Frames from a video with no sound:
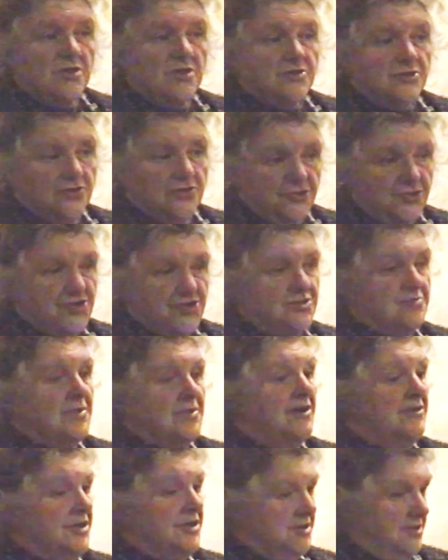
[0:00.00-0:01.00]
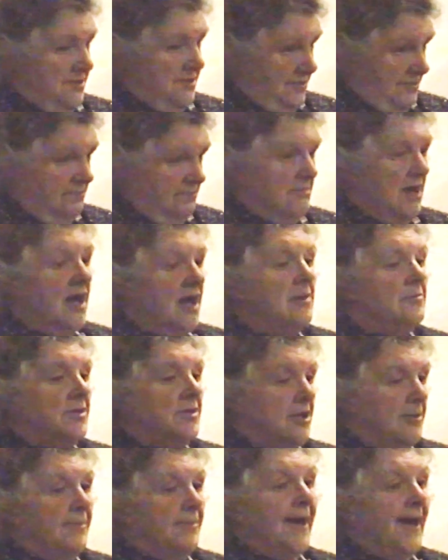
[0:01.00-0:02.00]
what the Good Samaritan might
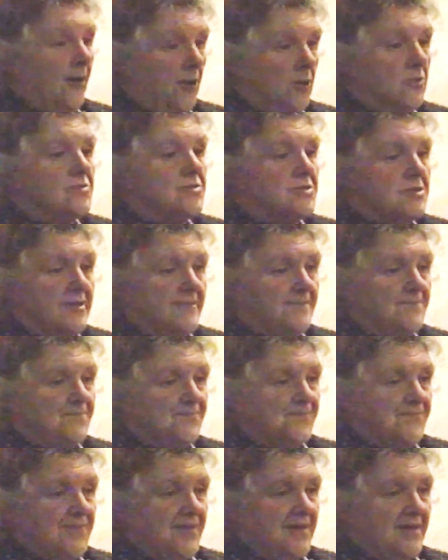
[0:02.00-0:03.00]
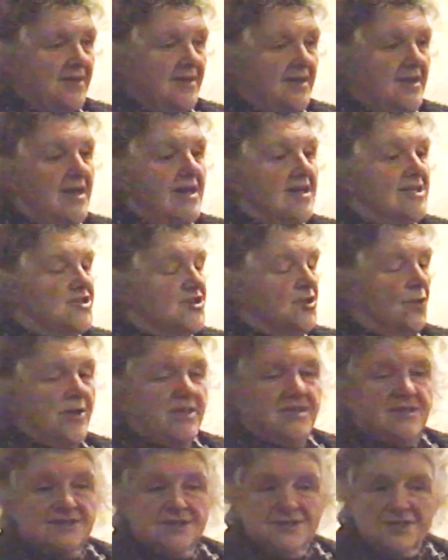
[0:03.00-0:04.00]
be about.
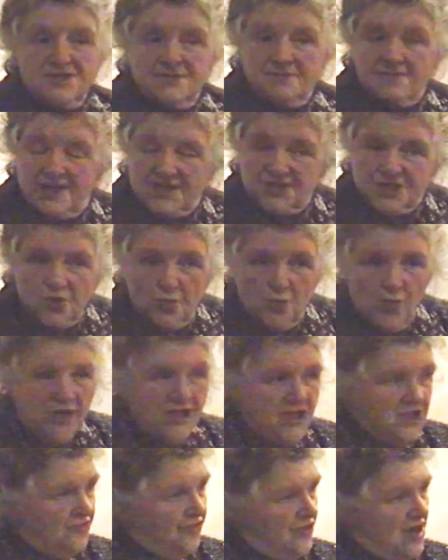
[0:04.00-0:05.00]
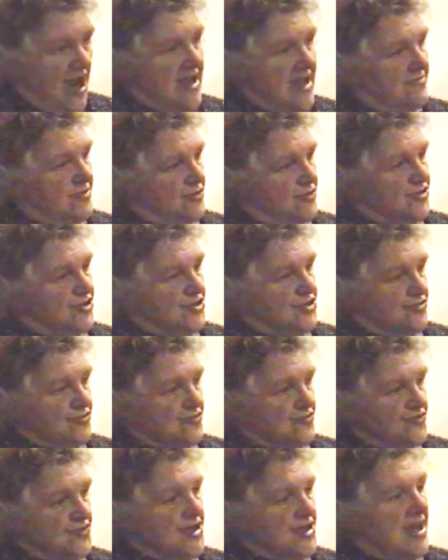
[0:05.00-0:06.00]
So it doesn't matter which frame you
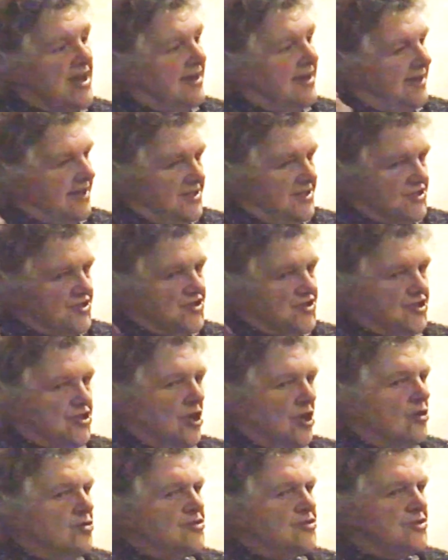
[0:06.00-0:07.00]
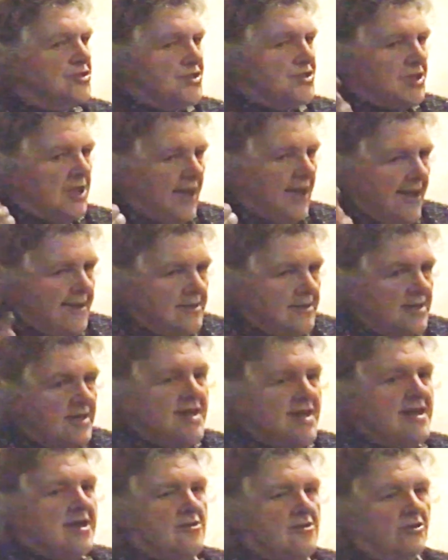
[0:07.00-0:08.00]
choose, it's chosen to
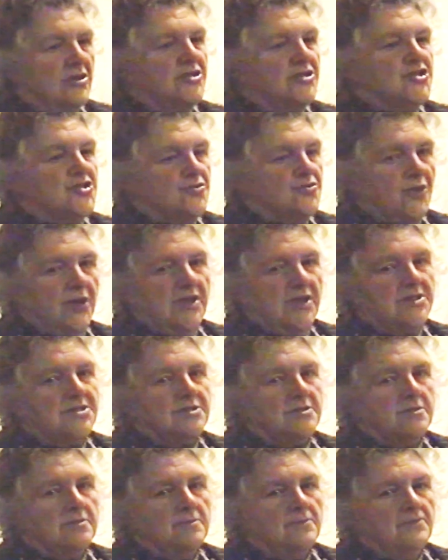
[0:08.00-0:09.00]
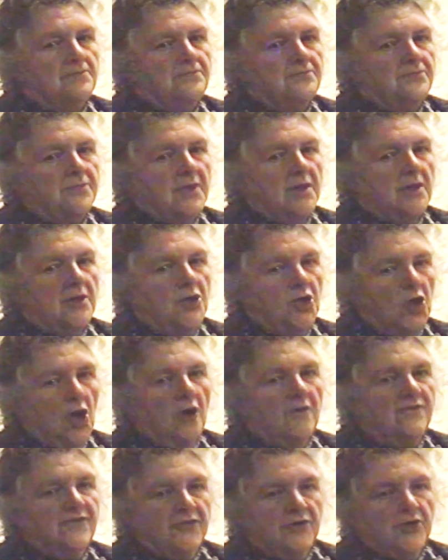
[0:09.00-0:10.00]
get nearer to it,
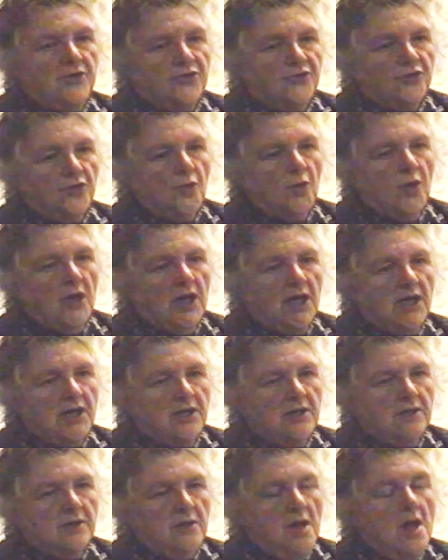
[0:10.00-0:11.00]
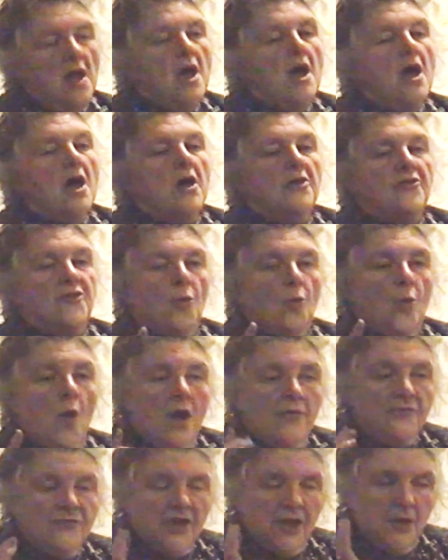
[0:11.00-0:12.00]
not further away. The
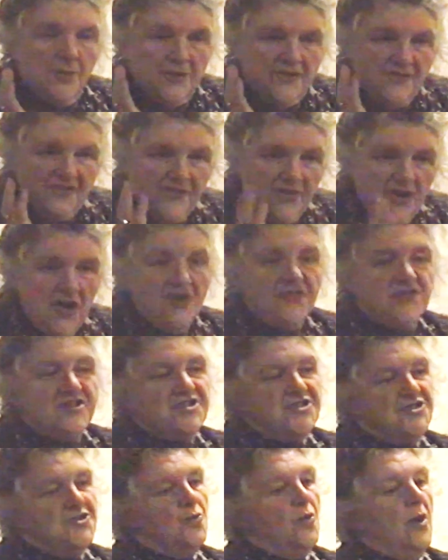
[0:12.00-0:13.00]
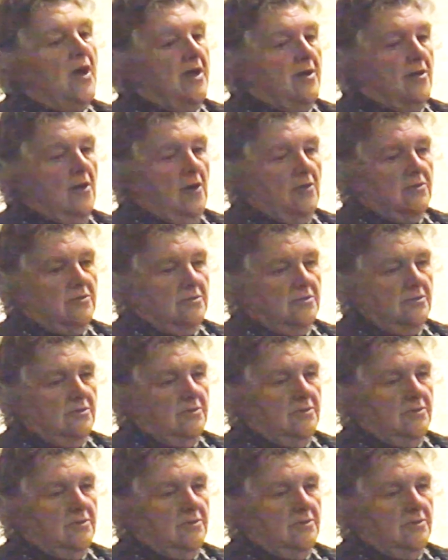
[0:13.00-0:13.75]
one they'll be furthest away on